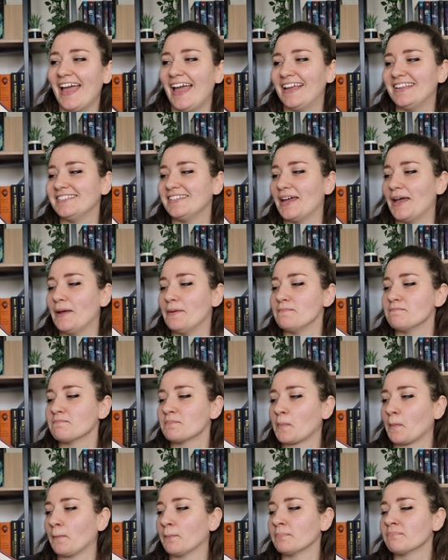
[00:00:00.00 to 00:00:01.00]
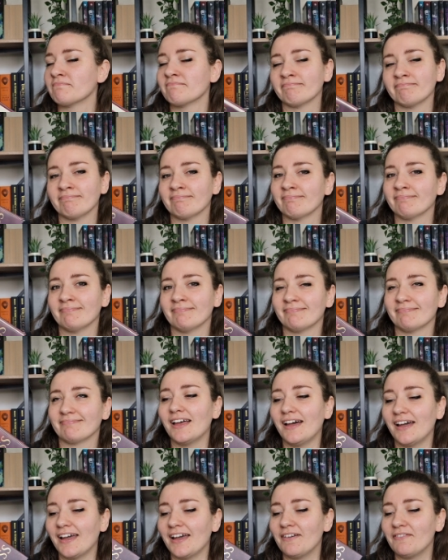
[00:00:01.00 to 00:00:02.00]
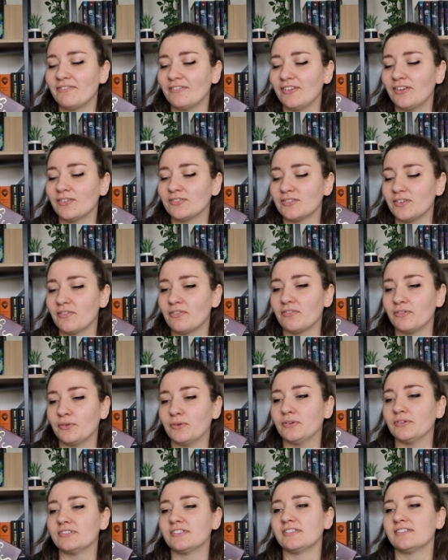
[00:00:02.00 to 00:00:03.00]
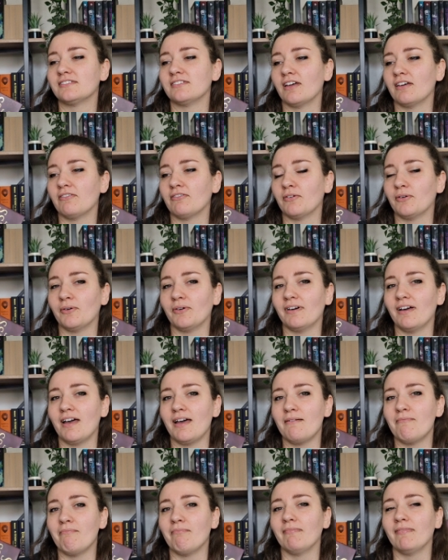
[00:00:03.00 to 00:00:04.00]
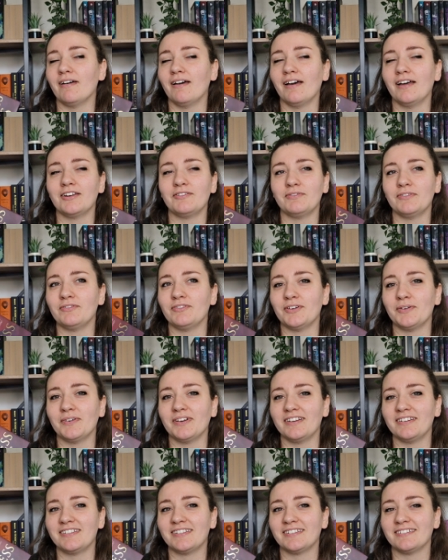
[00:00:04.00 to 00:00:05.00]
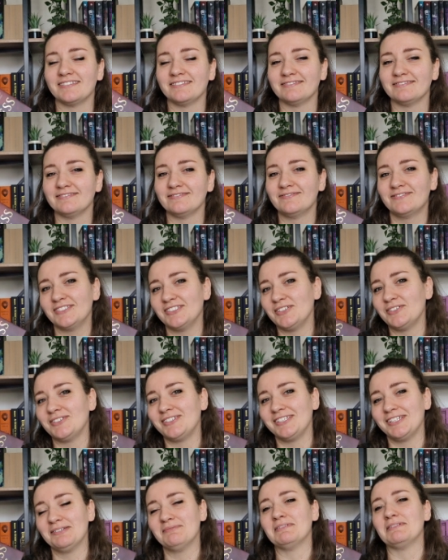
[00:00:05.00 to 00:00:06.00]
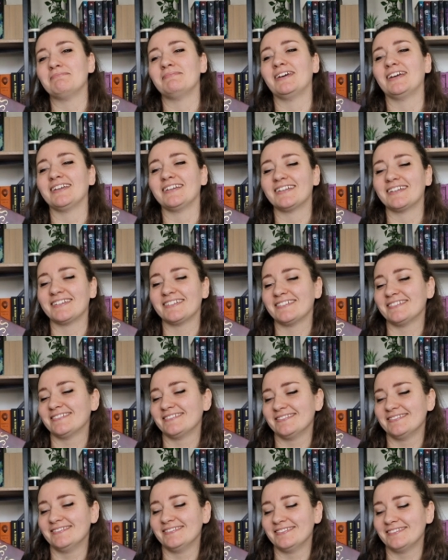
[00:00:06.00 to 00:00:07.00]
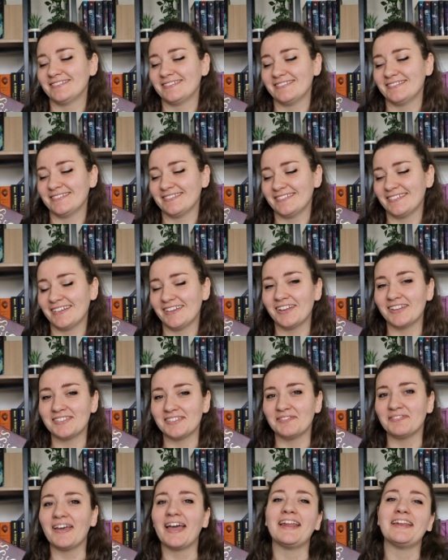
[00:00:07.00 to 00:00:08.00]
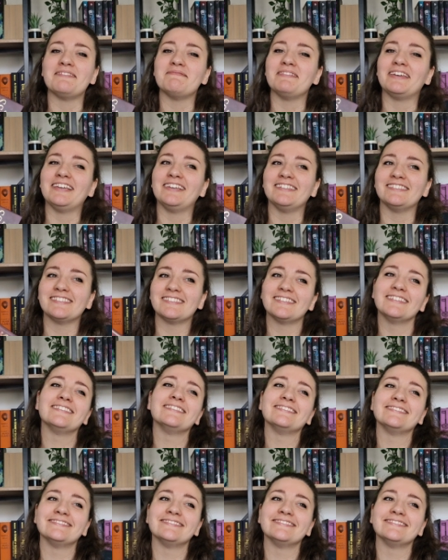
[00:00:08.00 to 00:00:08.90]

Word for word: and um, I have a lot of thoughts so I thought um, I'd review it for YouTube and make lots of enemies.